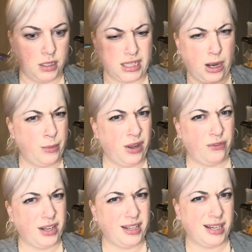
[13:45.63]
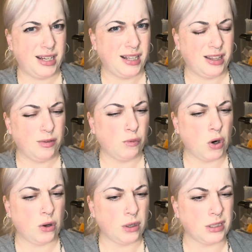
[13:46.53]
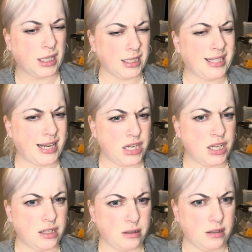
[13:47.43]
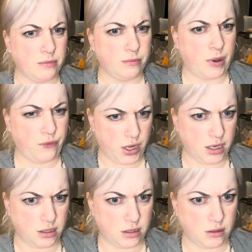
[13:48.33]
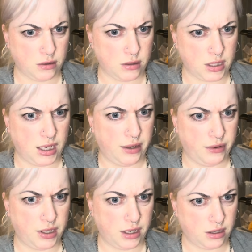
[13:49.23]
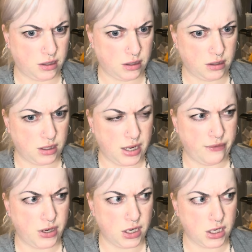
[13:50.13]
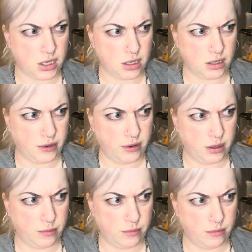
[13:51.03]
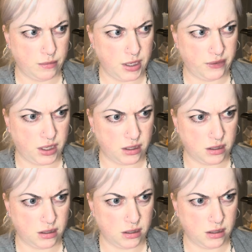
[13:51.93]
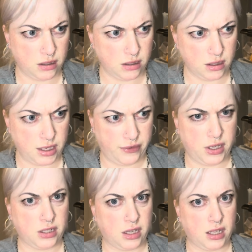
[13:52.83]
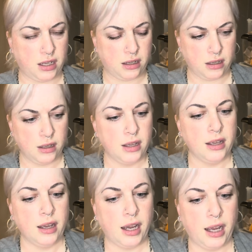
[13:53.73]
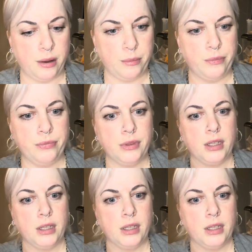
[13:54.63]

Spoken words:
tell me if I did anything wrong. Because like I say, she's my first C. lividus. Lividus? Lividum? Lividus. Lividus, I think.